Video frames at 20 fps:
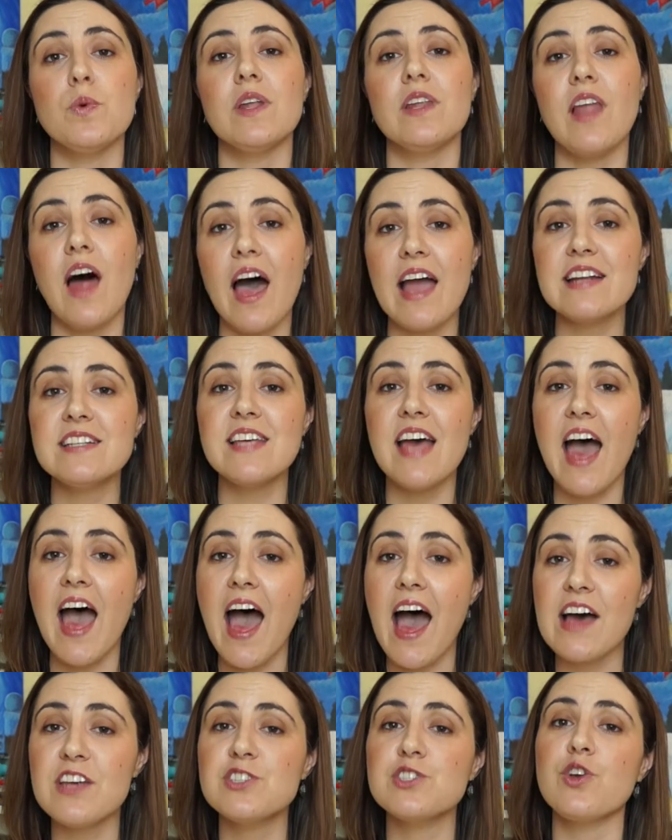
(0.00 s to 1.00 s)
would like to
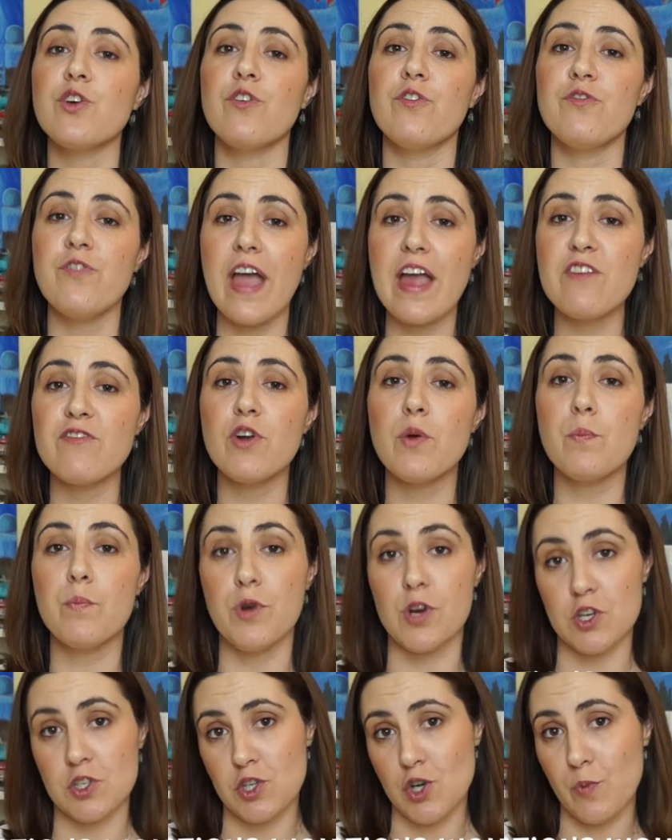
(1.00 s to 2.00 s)
ask your favorite
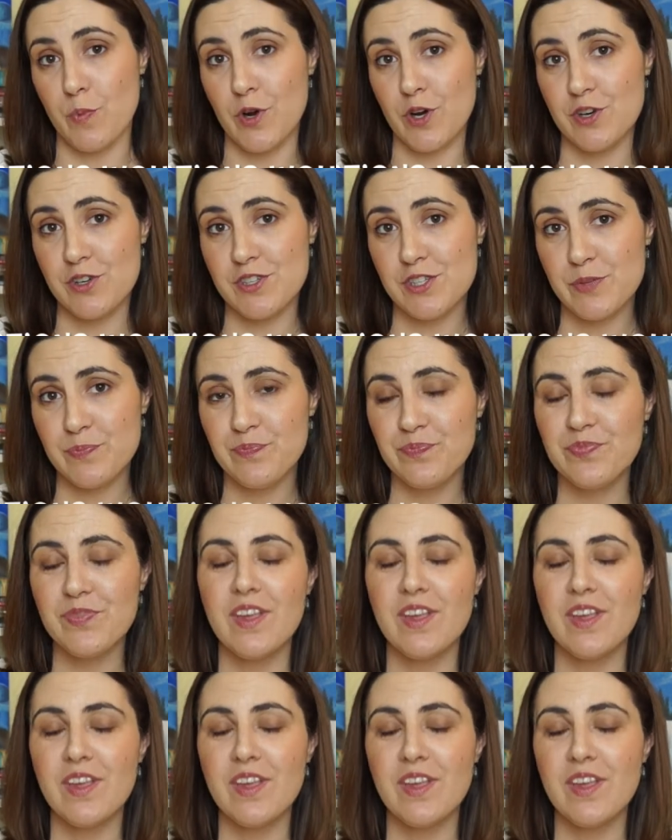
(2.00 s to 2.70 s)
booktubers?